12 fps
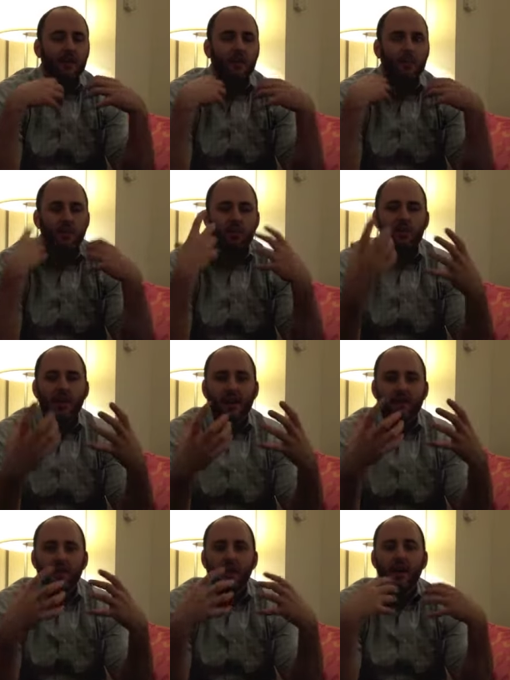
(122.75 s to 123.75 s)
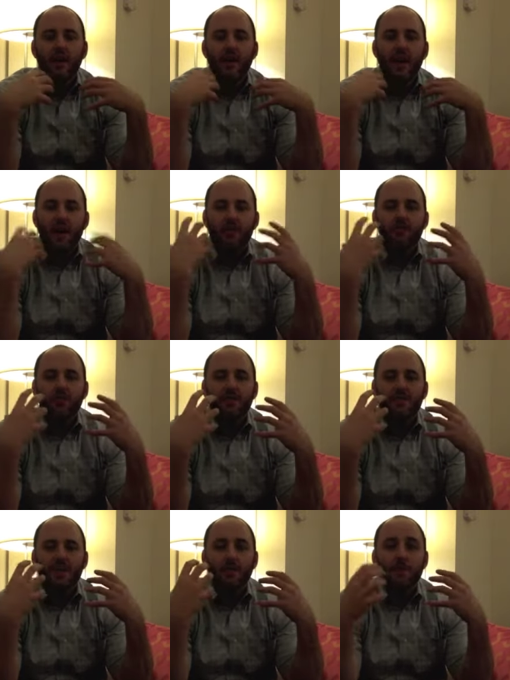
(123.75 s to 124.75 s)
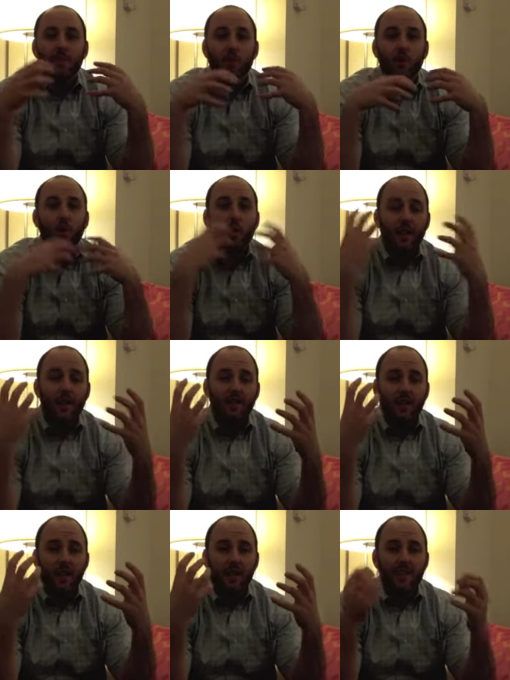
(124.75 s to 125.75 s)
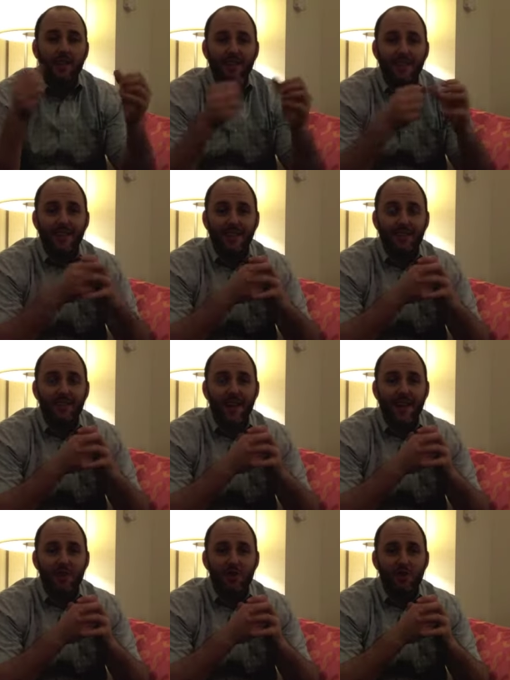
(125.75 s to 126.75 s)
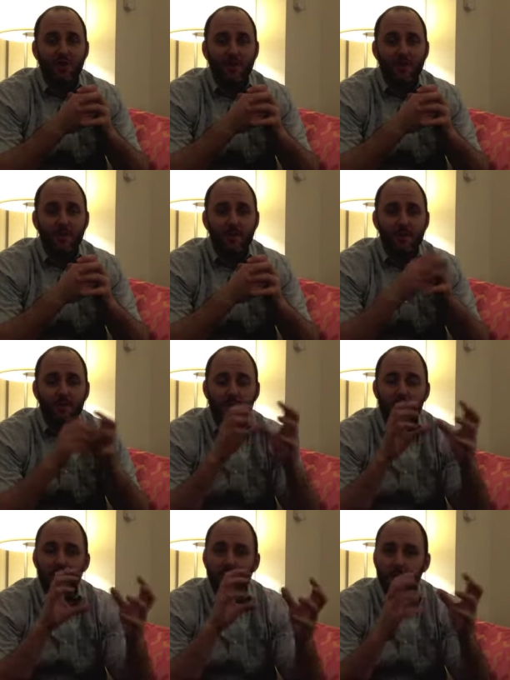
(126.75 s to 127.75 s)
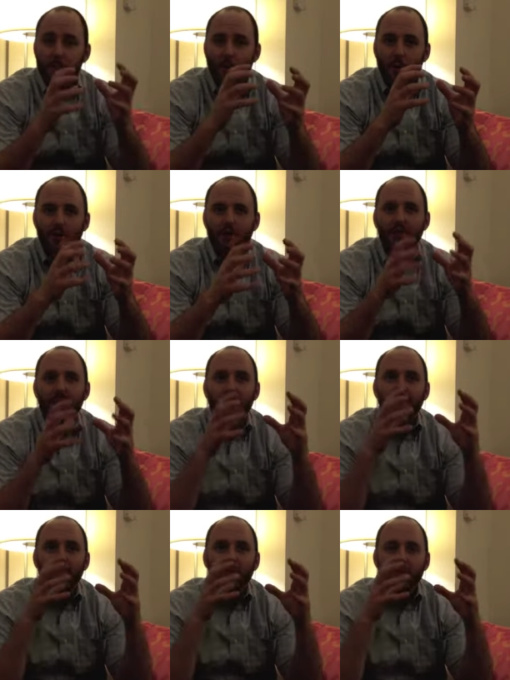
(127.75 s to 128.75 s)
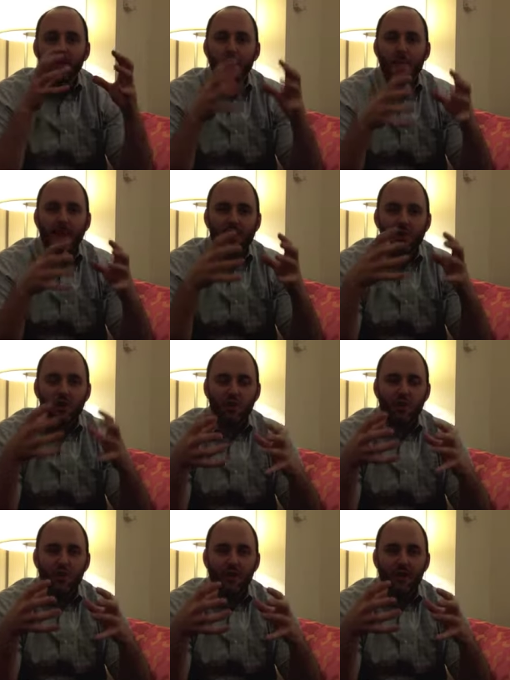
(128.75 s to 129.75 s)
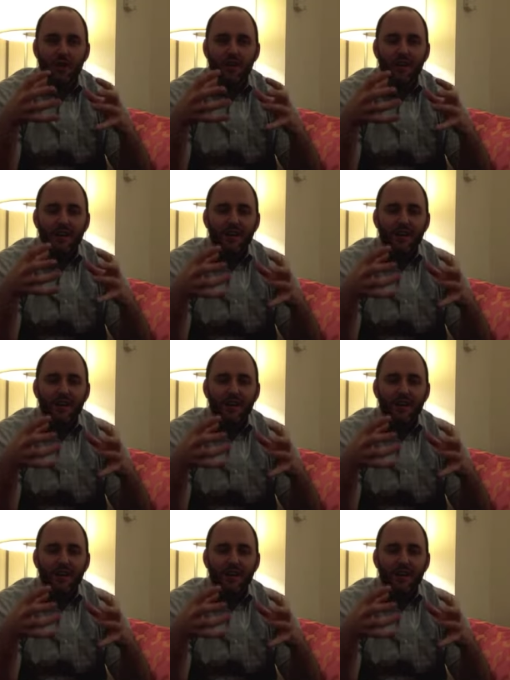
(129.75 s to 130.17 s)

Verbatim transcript: don't project energy and excitement or create in the audience any energy and excitement so it's very important to make sure